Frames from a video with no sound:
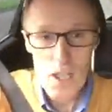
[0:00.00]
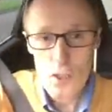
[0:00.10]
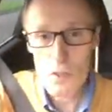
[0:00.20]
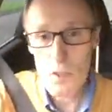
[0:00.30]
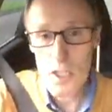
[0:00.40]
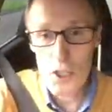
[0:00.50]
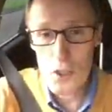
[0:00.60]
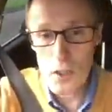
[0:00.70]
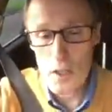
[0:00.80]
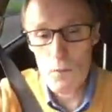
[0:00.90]
So we're going to
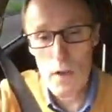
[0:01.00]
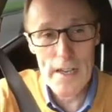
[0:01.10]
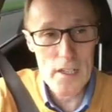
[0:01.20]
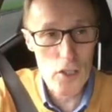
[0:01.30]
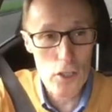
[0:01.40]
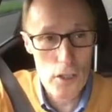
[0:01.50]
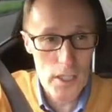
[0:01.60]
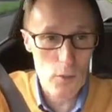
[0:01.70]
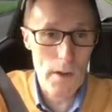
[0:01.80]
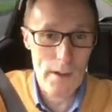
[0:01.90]
do a right turn at
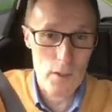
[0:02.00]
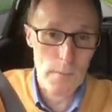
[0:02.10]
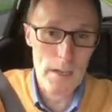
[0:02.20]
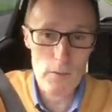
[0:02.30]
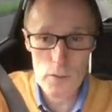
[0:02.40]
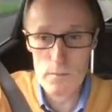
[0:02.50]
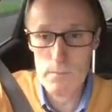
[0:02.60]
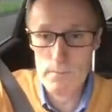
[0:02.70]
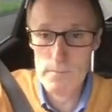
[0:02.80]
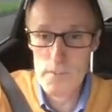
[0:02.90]
the roundabout.
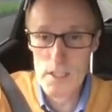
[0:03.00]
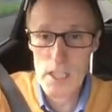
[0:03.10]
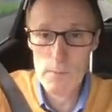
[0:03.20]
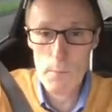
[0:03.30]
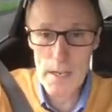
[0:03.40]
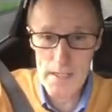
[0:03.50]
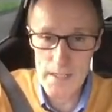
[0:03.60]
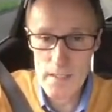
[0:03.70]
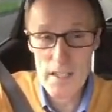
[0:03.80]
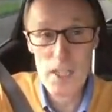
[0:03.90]
So they're coming back
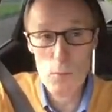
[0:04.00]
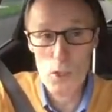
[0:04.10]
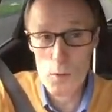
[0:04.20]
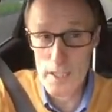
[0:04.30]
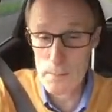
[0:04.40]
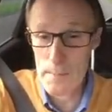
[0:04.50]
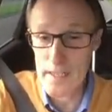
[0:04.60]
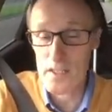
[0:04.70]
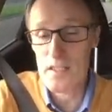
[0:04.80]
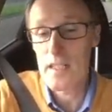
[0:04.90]
in, that's what to
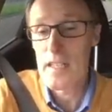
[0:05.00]
expect.